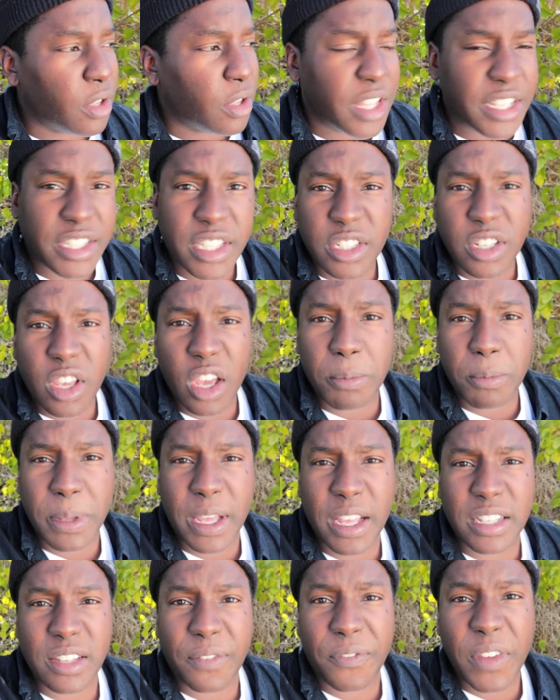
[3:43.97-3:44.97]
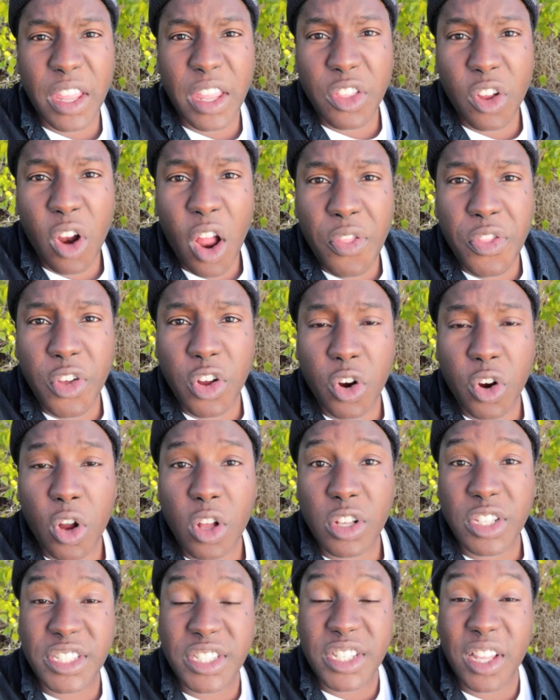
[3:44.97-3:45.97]
So this is good, because if either of the
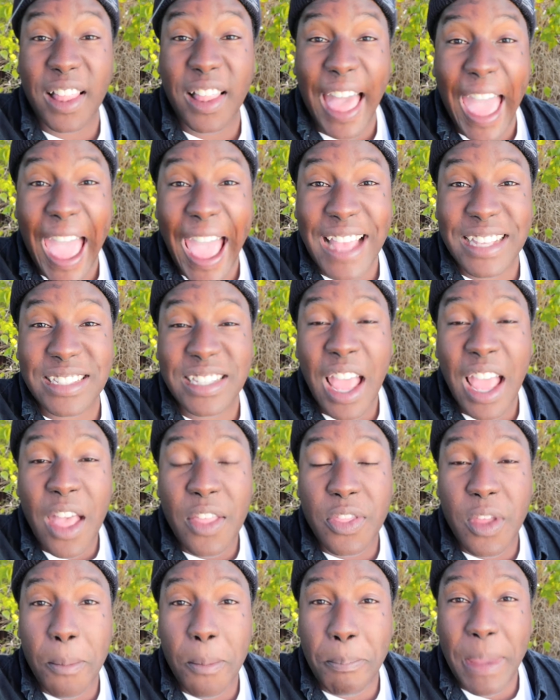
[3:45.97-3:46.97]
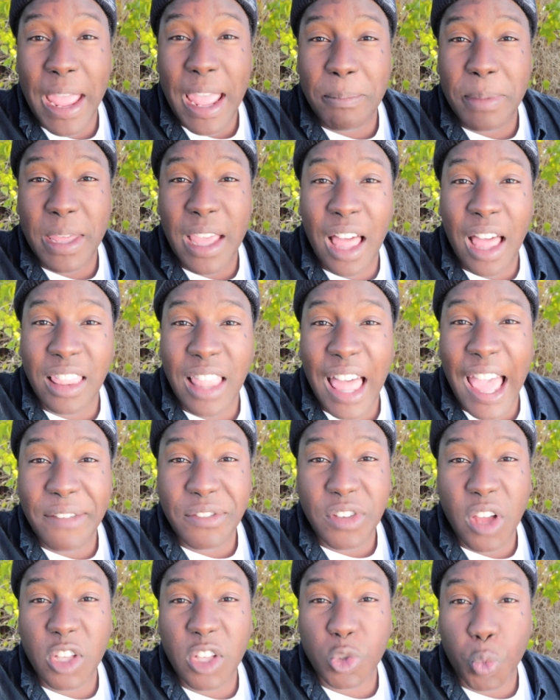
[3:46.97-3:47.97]
girls still has their Baby
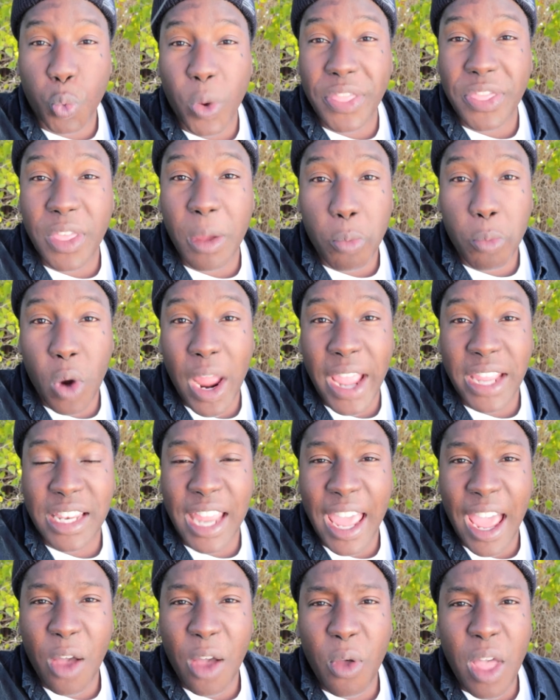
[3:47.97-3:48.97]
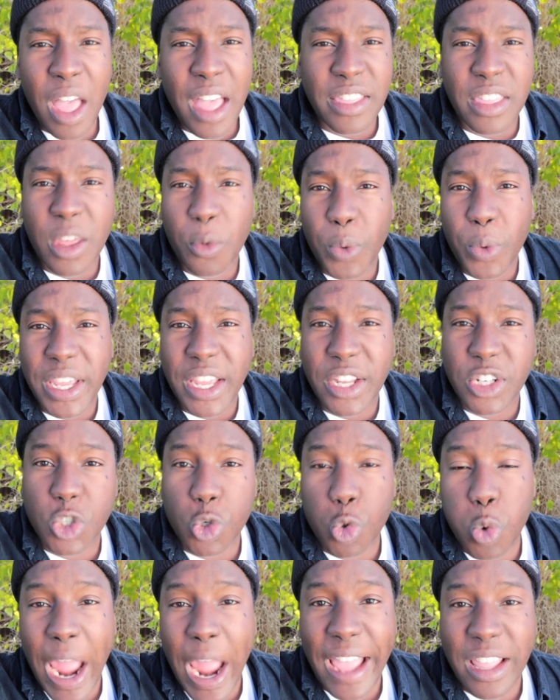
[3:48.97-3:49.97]
Alive dolls with them right now, then we can
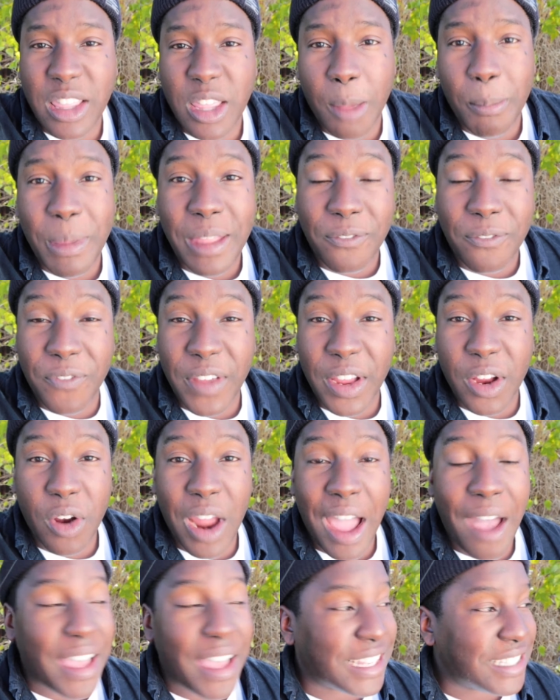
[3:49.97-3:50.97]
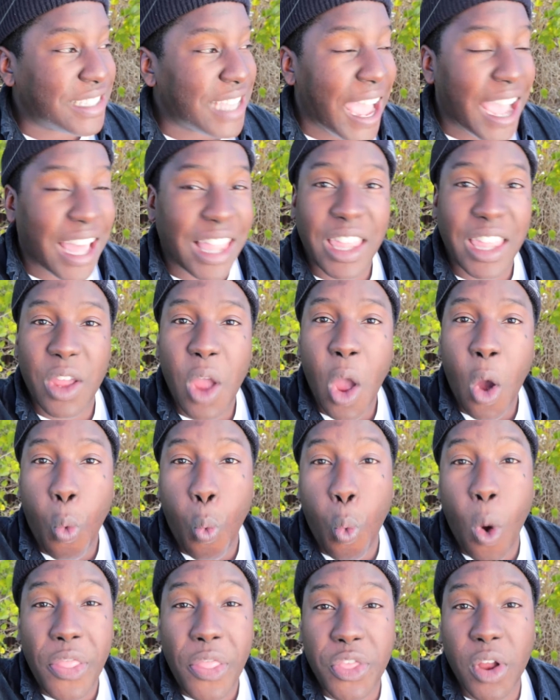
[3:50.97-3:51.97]
track them and figure out exactly
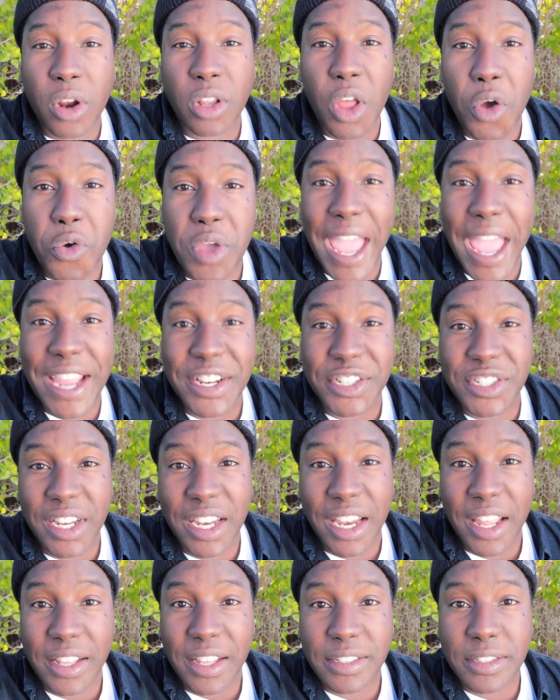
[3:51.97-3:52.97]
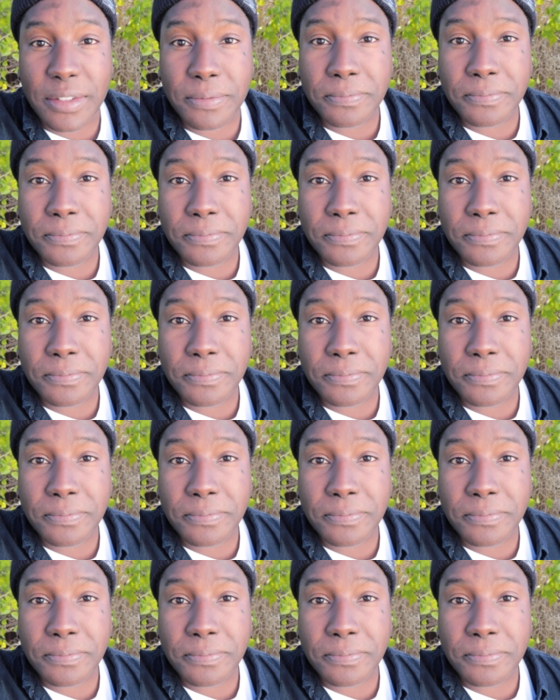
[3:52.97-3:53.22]
what their location is.